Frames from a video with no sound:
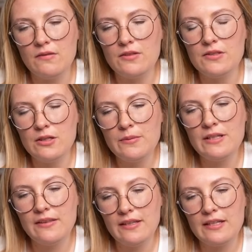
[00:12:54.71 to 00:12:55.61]
so
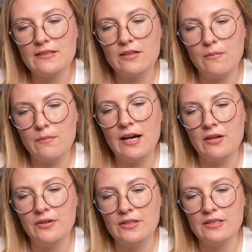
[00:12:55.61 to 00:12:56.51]
many things
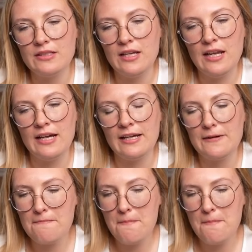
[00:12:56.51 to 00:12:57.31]
compound. Like